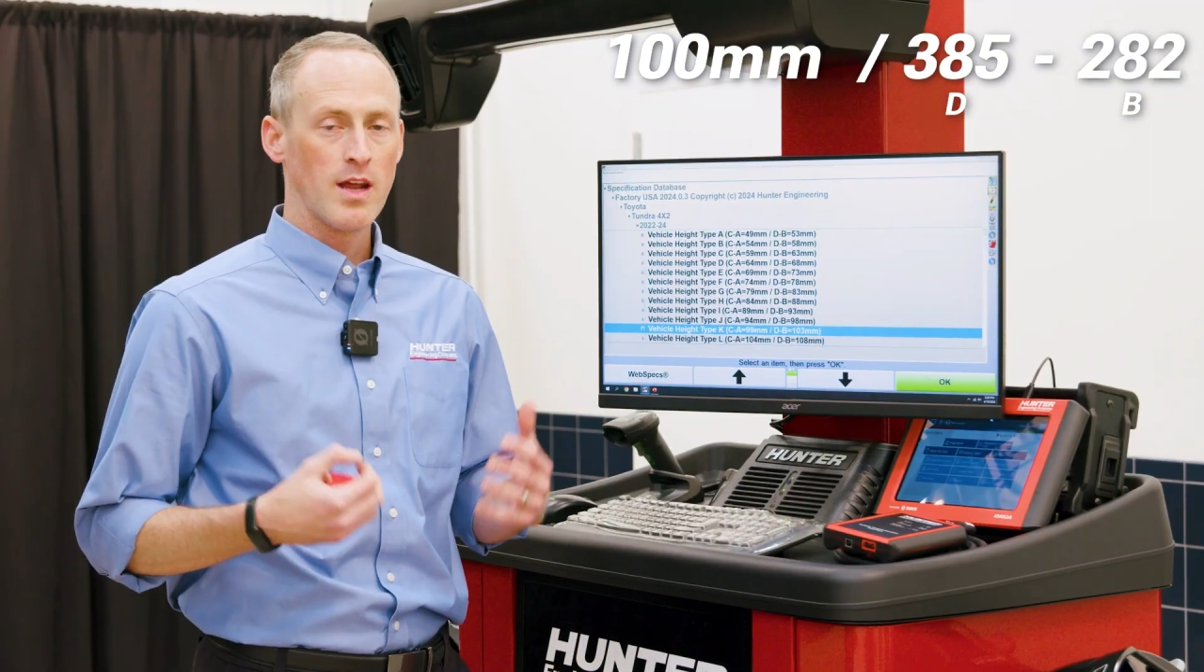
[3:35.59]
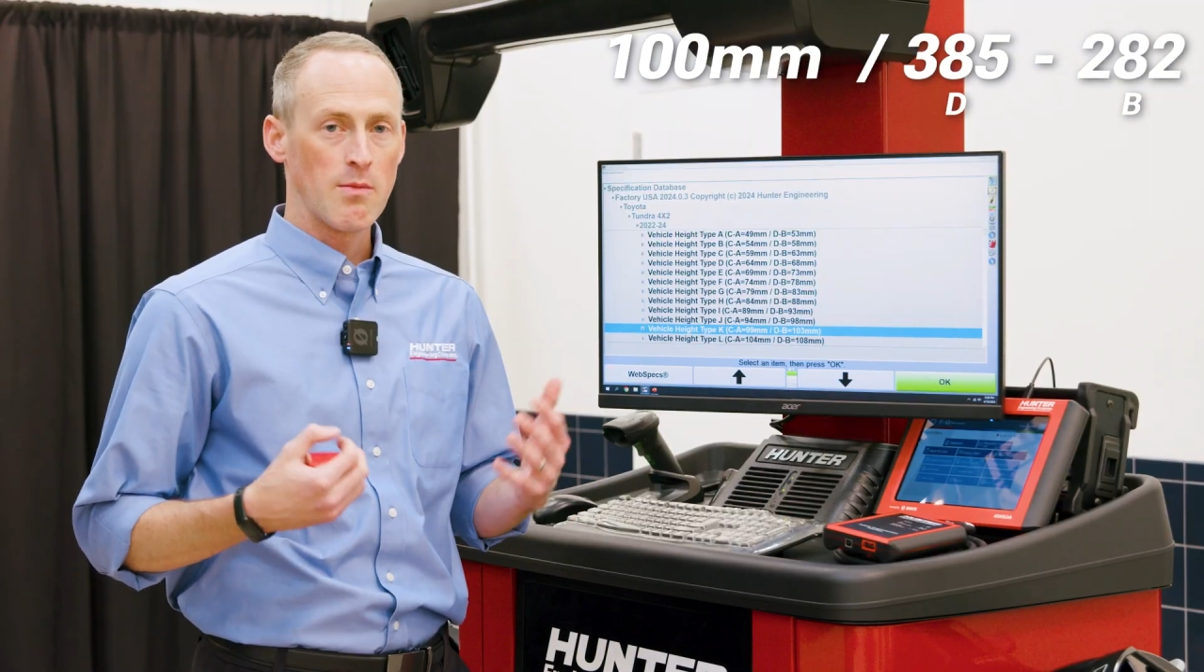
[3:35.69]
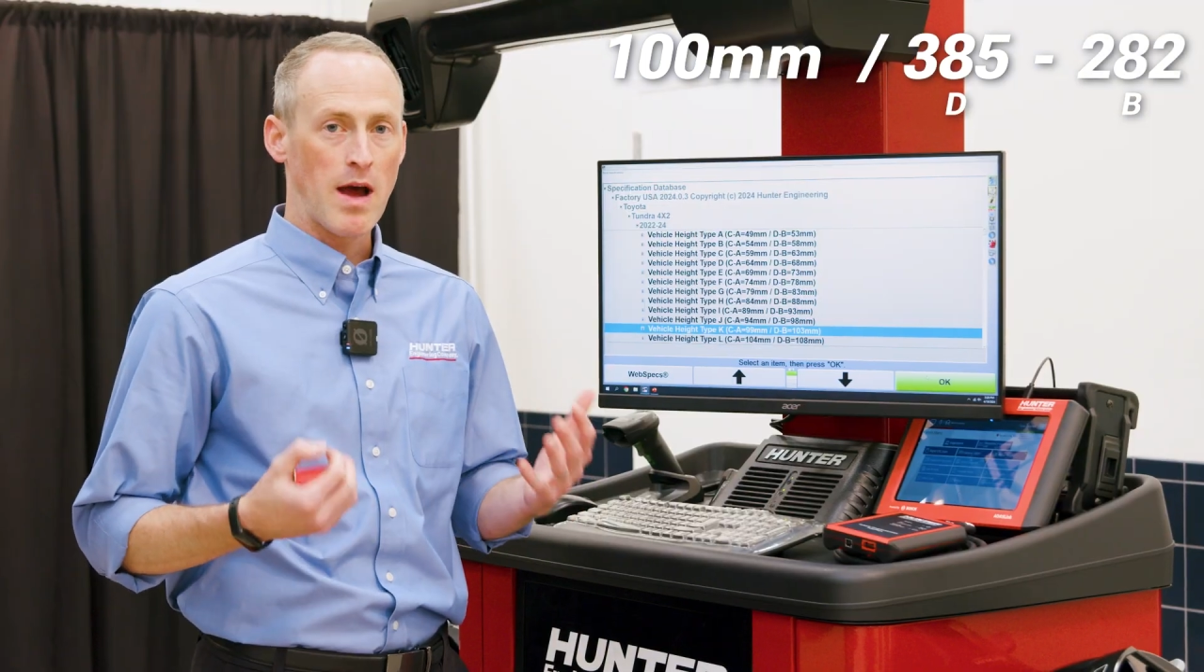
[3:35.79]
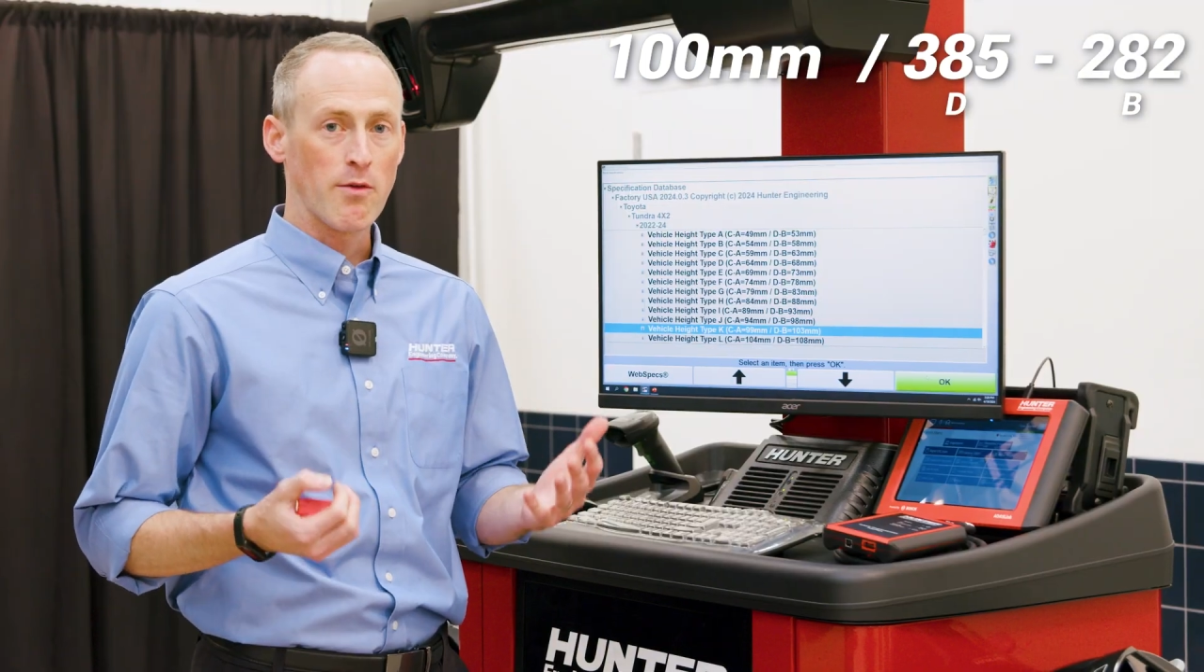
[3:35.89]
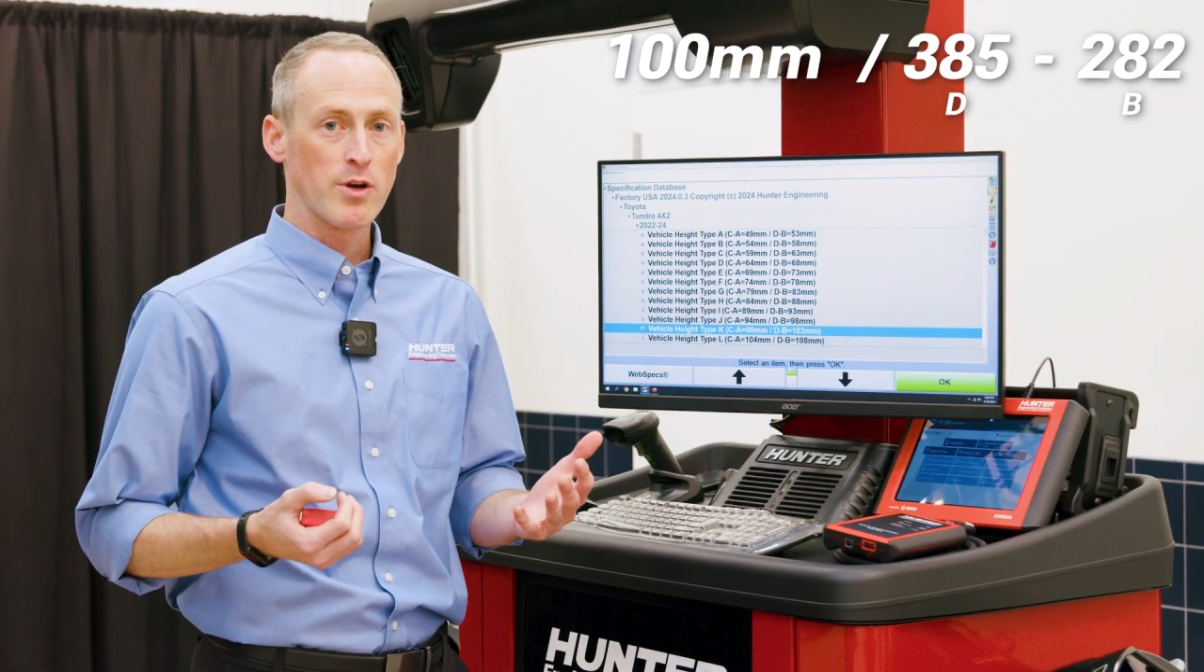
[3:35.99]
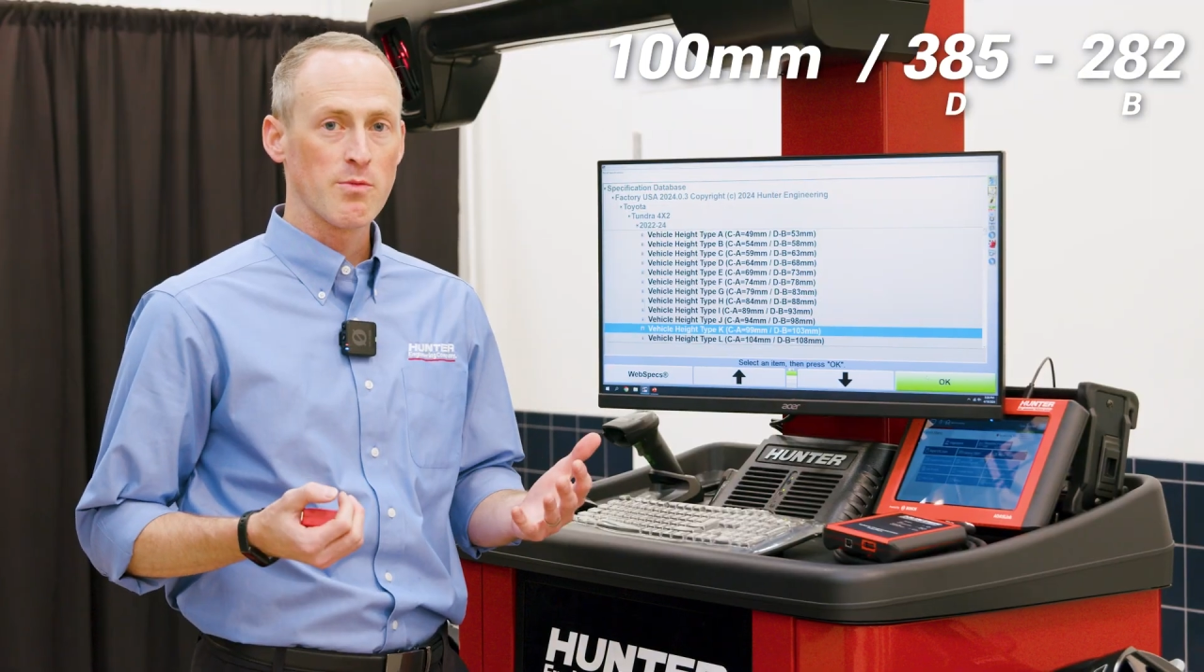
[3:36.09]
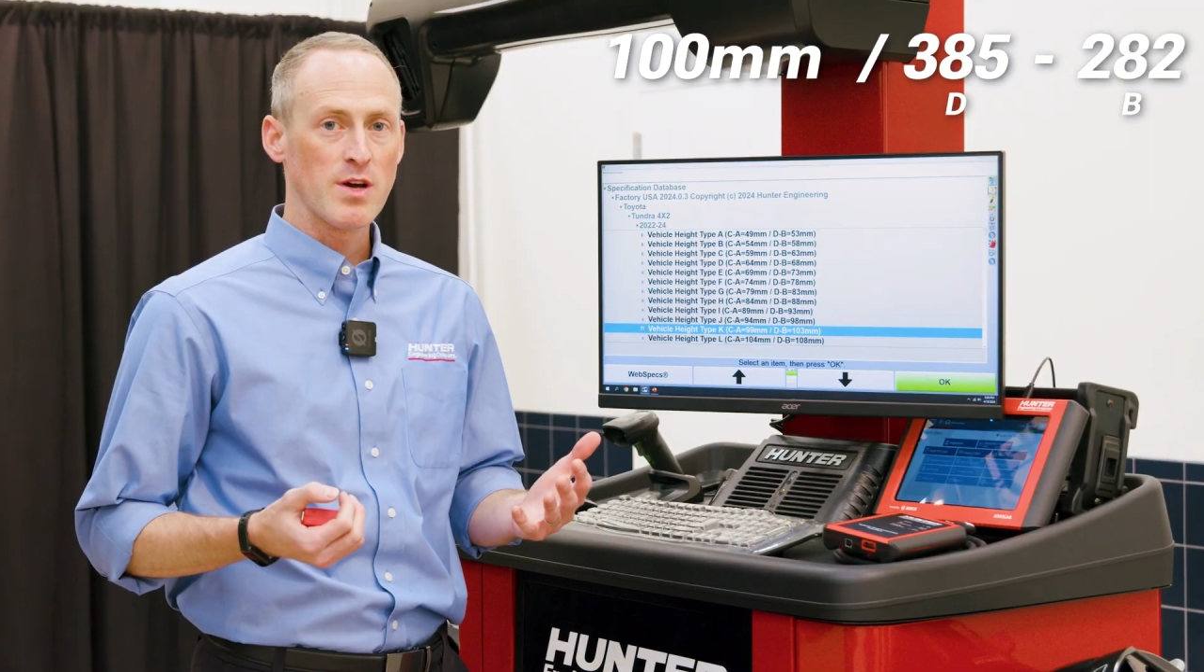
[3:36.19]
and my rear